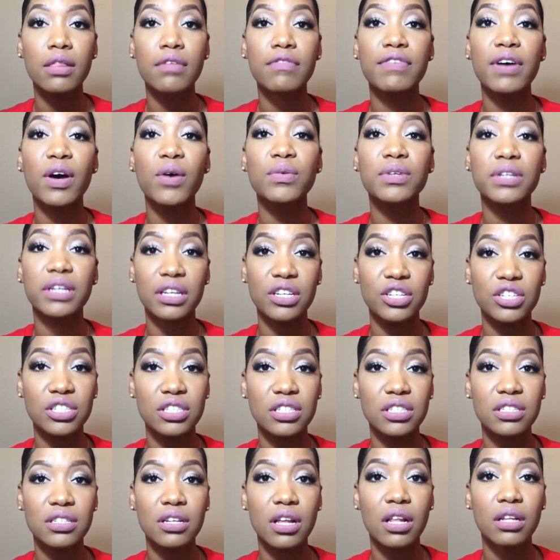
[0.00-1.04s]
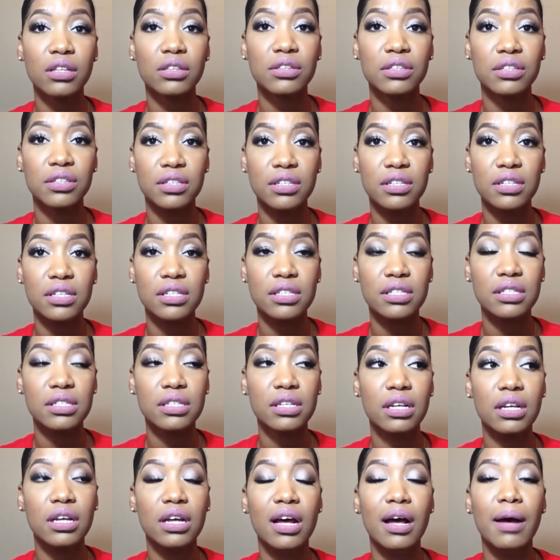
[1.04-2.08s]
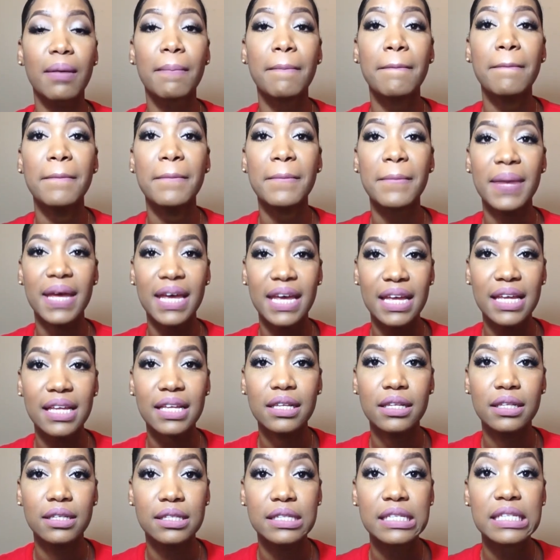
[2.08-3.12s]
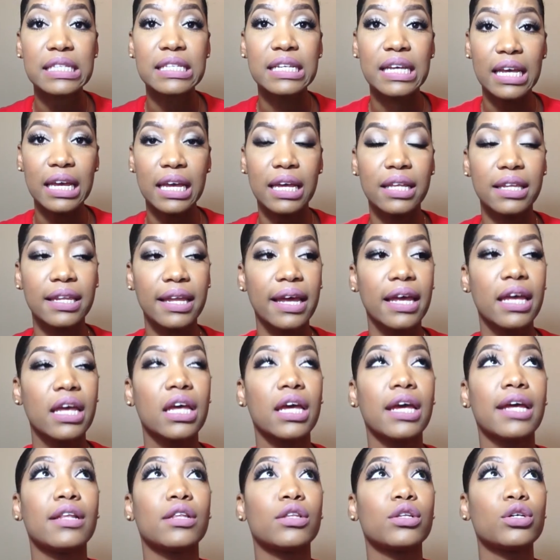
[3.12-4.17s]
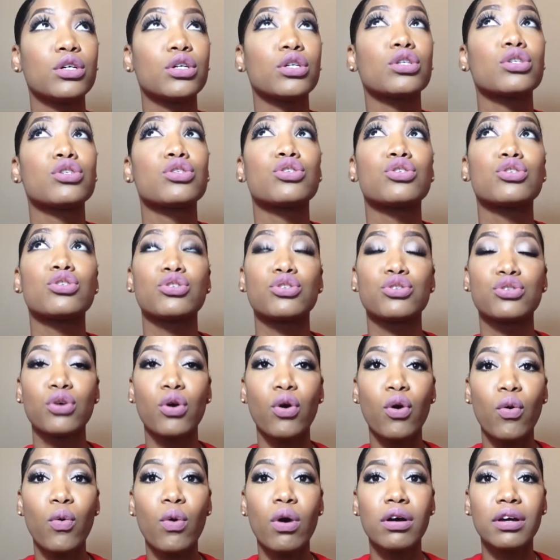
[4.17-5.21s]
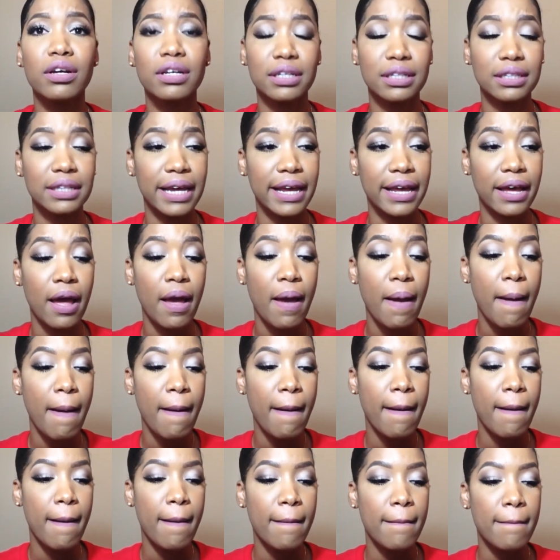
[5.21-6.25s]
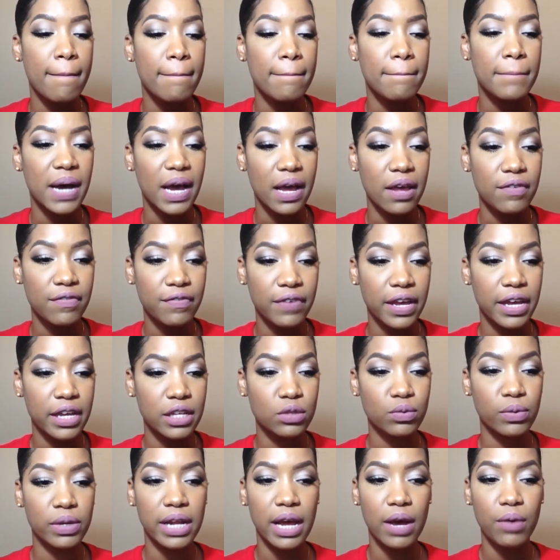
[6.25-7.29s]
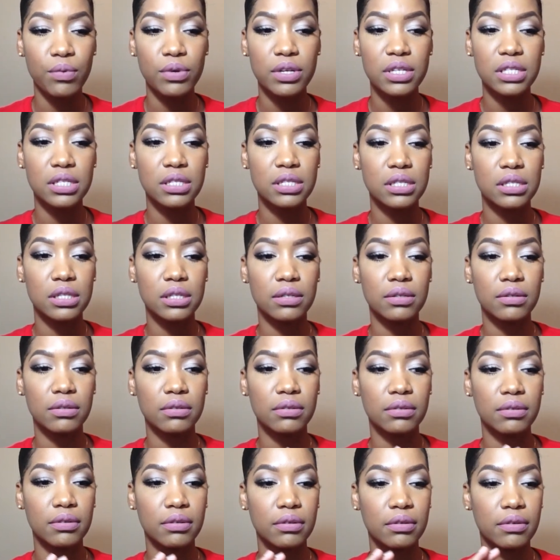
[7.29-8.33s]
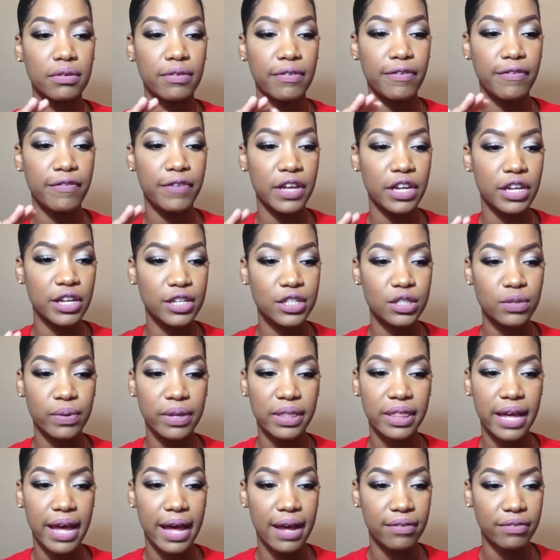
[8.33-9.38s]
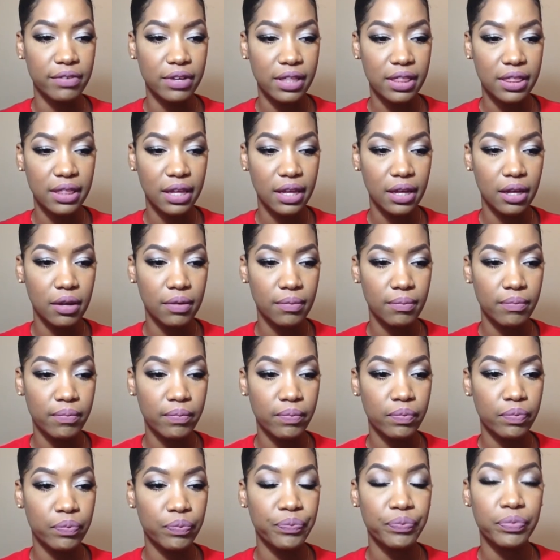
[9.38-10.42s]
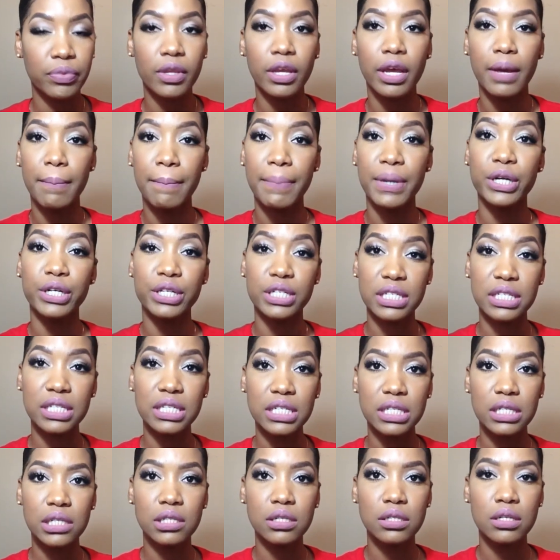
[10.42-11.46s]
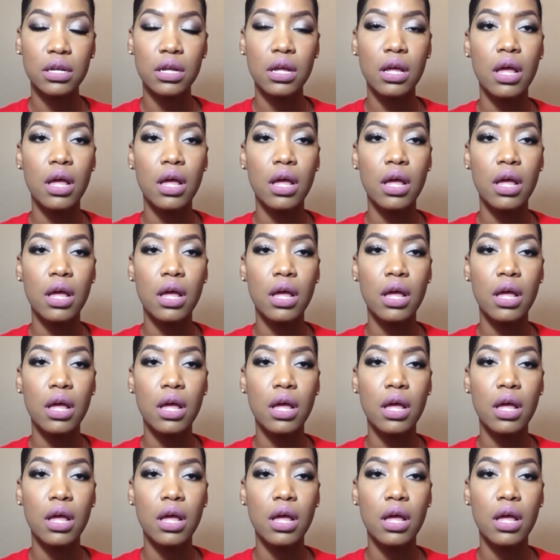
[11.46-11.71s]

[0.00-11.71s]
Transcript: foundation looks amazing. Like, it looks so good. Like, my face, when I was finished with everything in person,